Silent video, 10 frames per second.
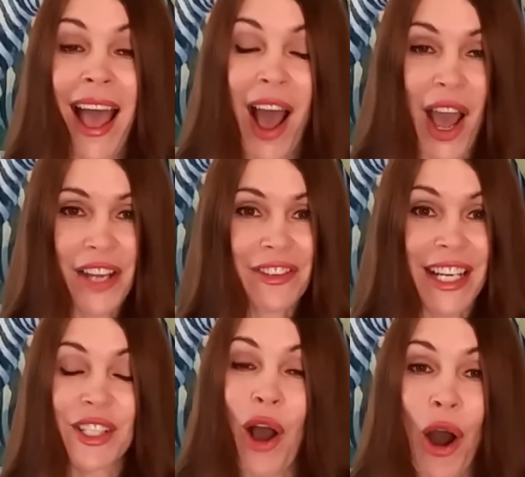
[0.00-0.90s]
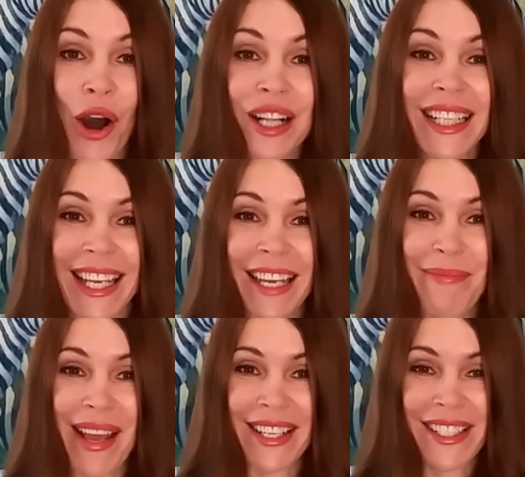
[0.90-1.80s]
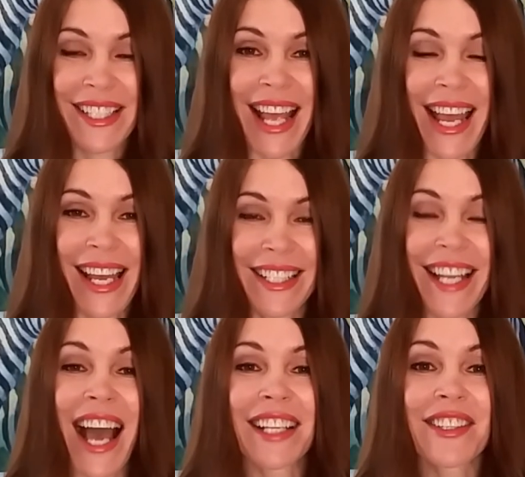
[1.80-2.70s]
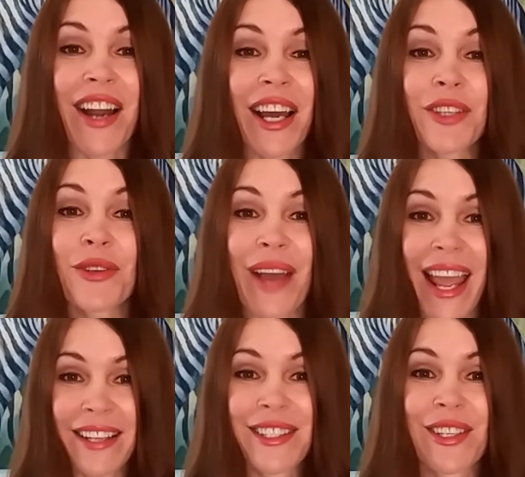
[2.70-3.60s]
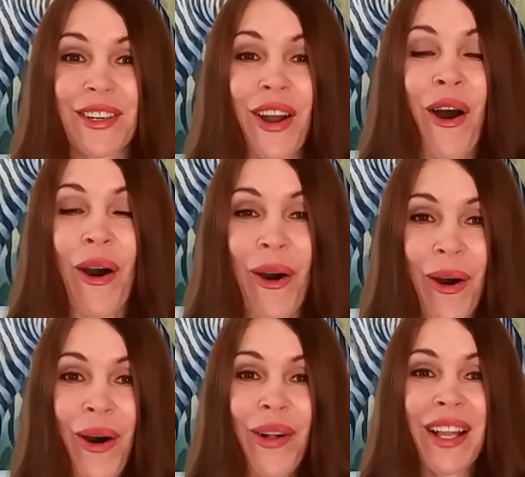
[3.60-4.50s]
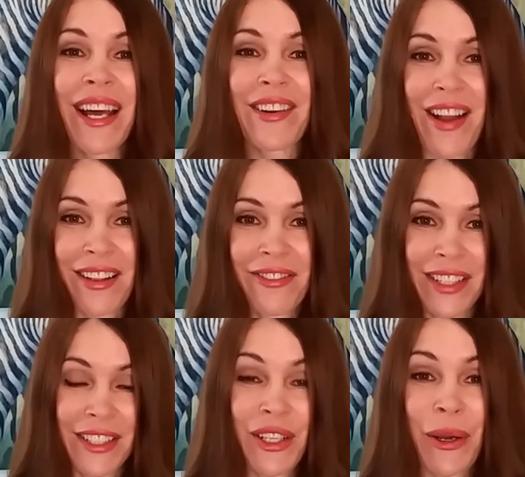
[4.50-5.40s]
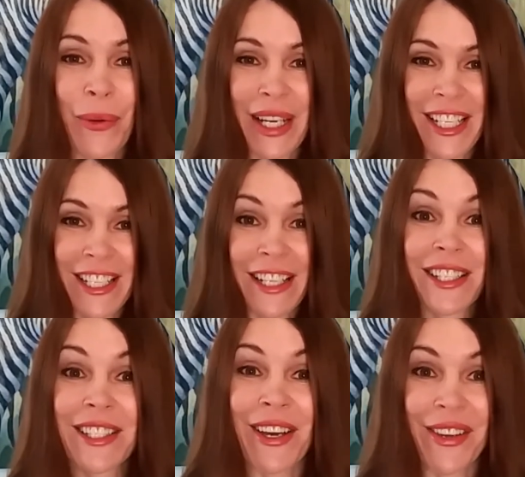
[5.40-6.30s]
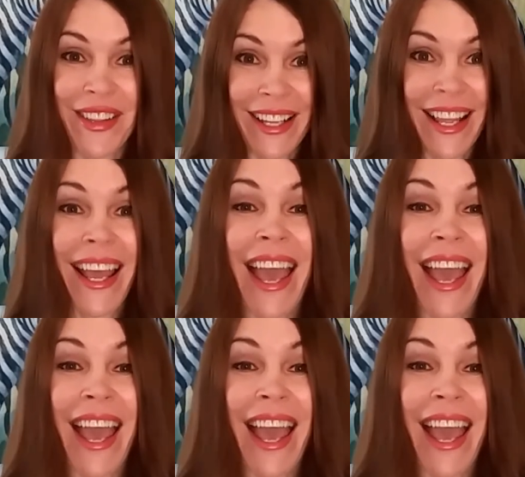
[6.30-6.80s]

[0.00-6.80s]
I read all emails and I try to answer all relevant questions so that